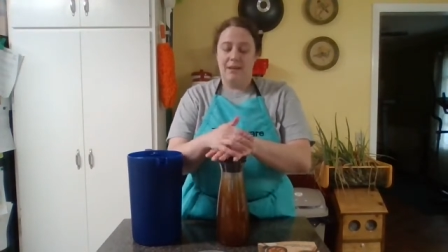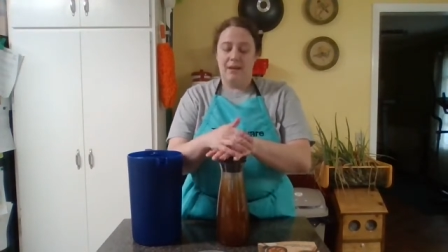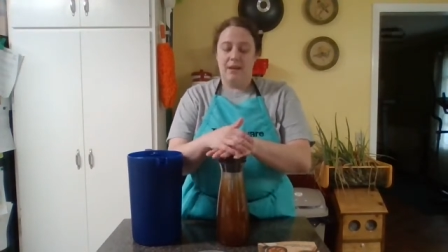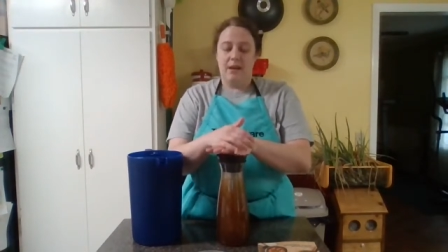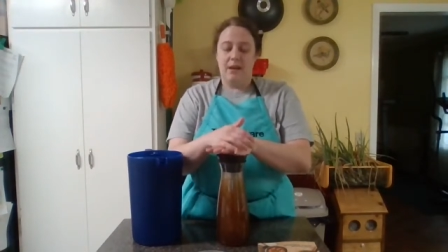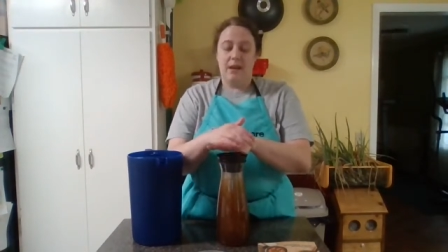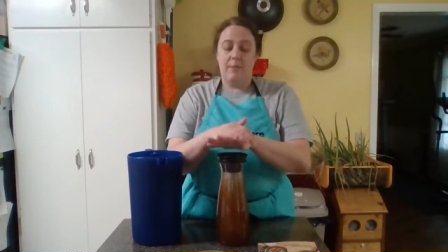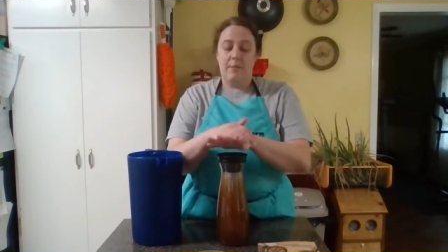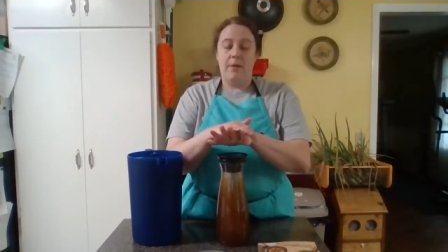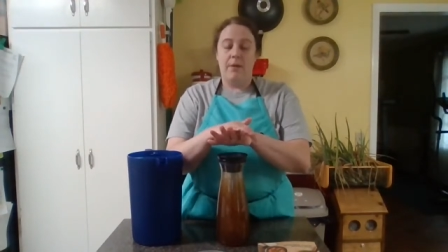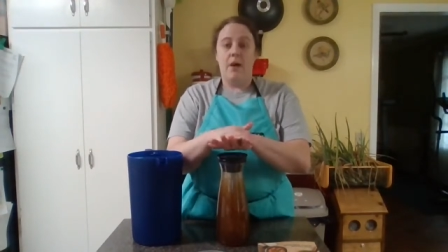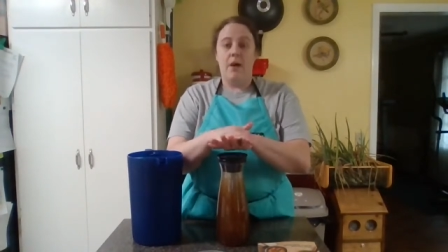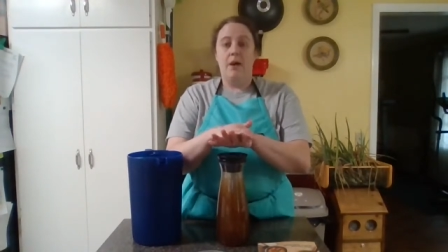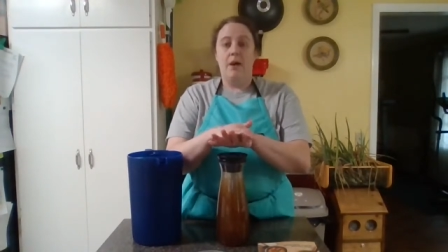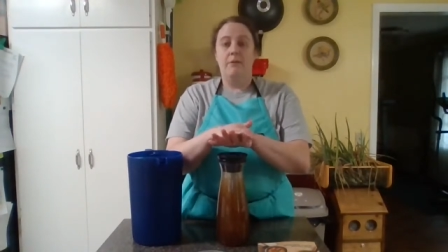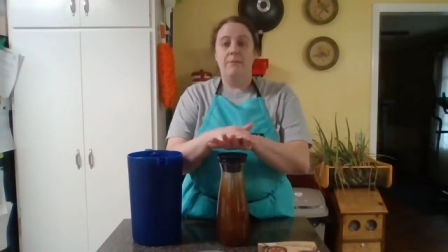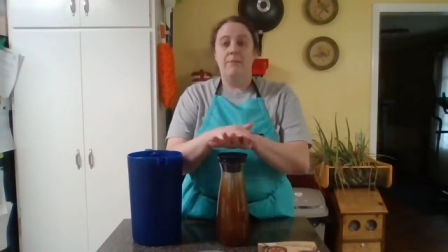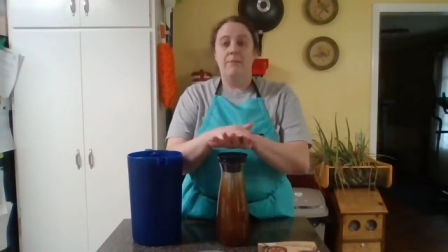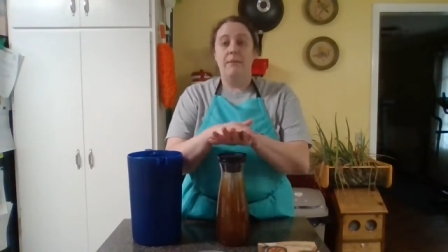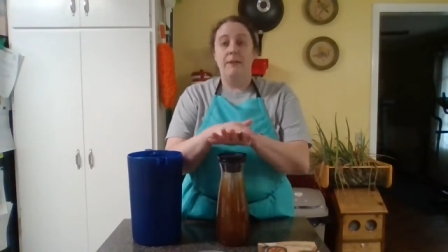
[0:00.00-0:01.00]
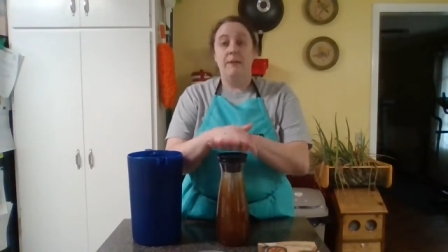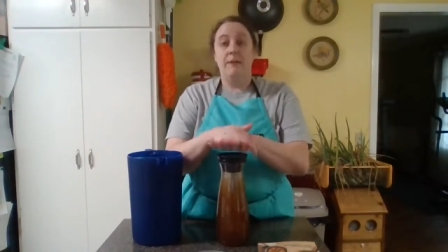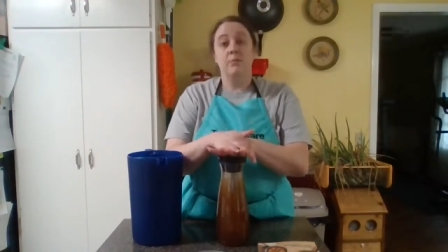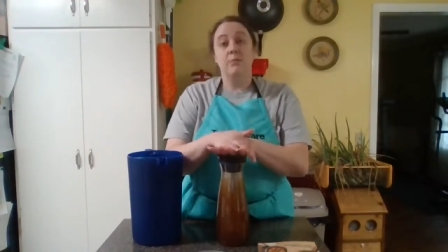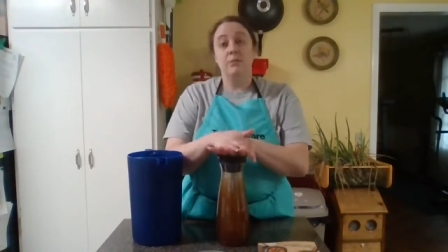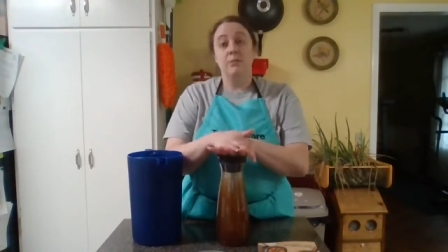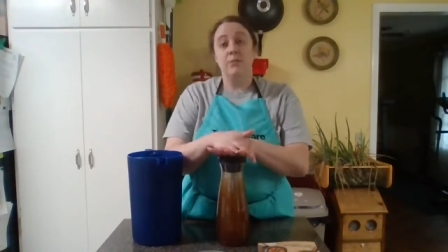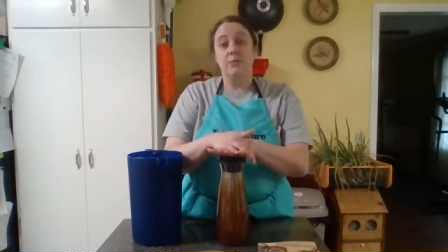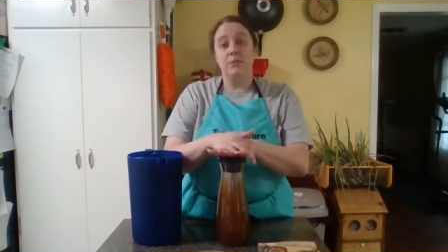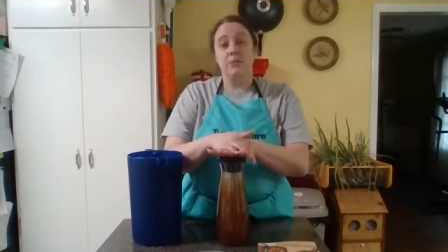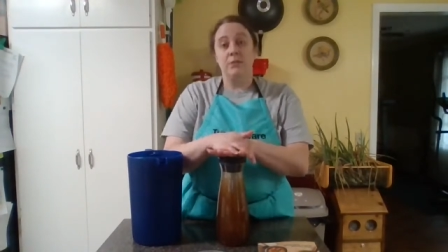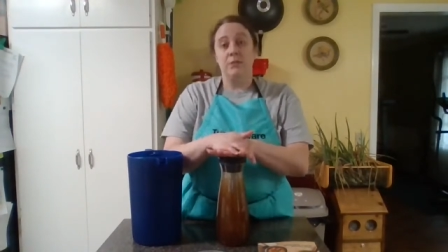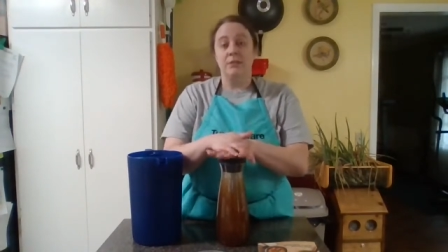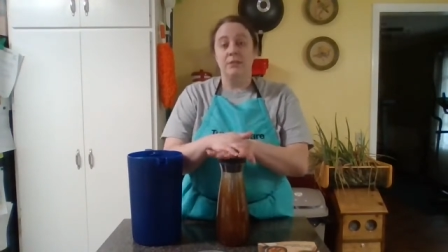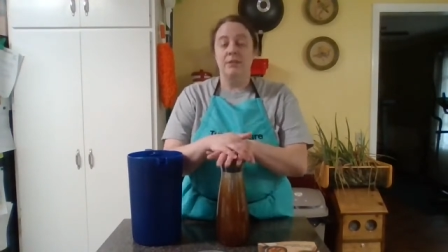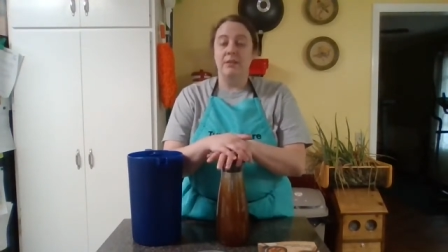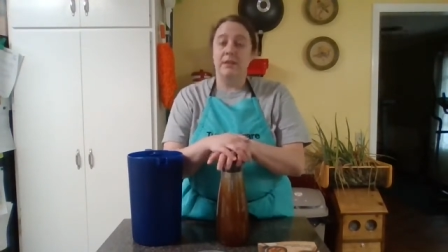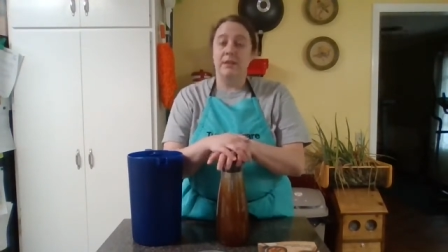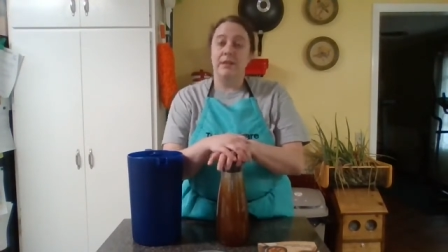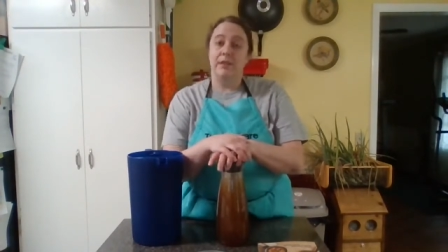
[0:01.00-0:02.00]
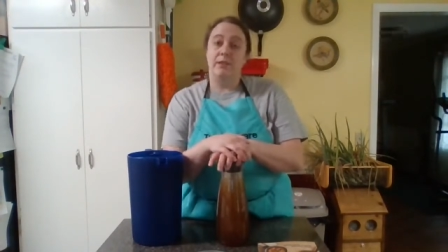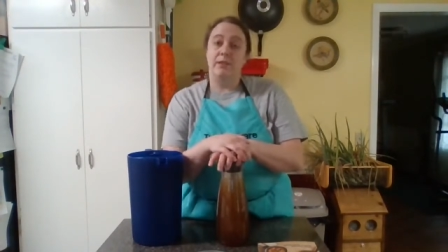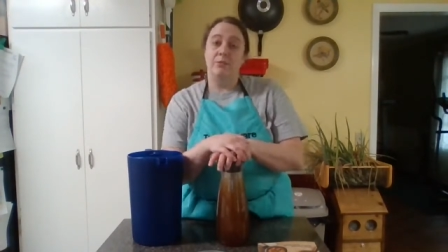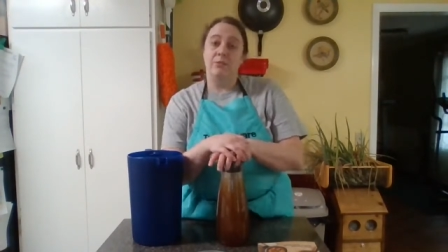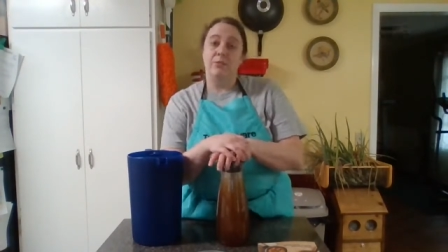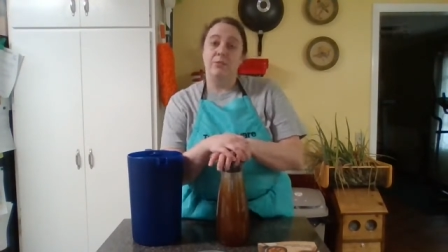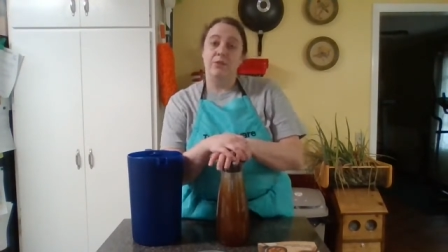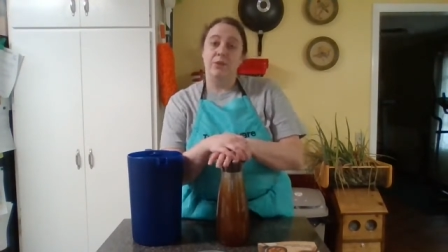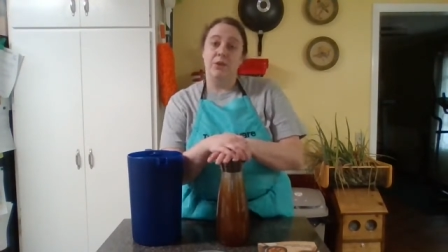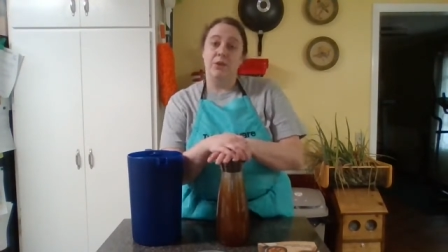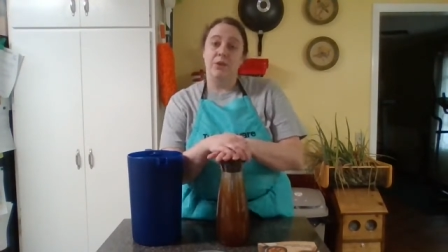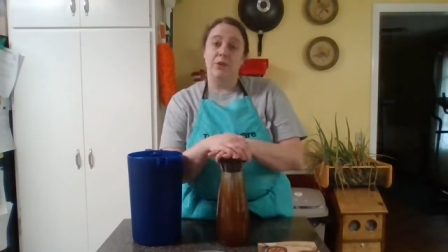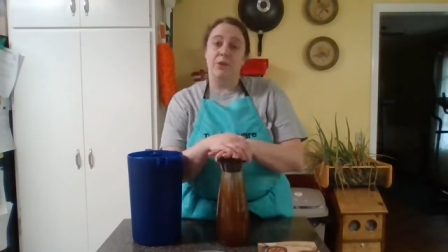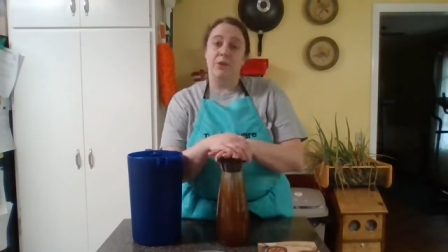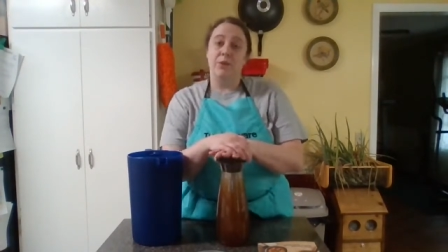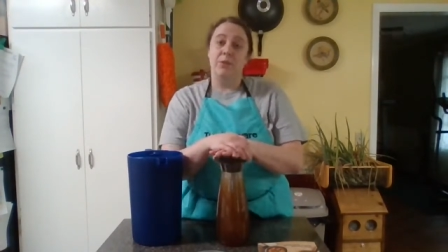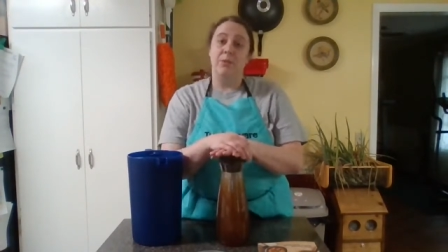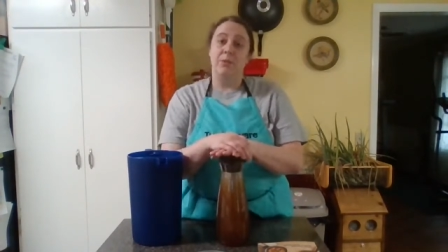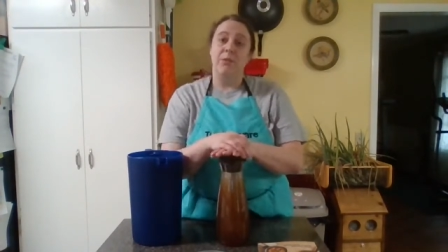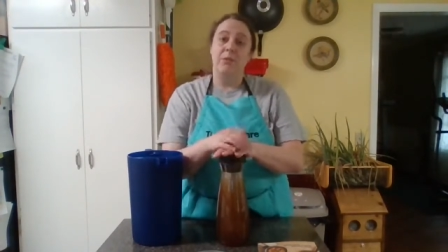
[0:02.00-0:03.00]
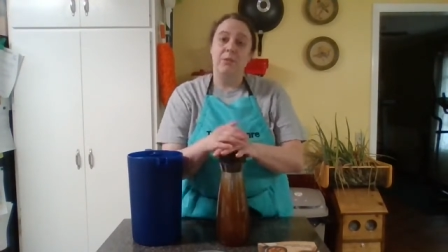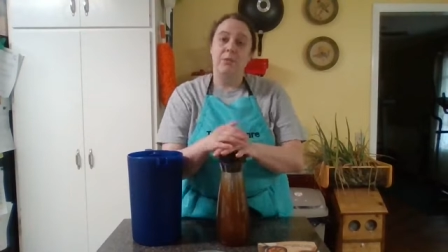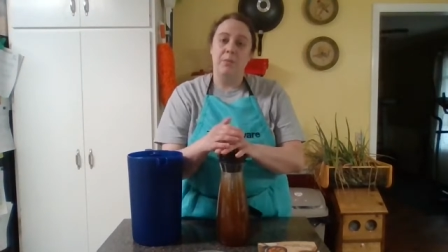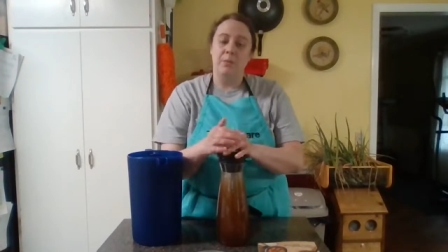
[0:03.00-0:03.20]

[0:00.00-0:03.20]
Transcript: um, of the end result, and I will show you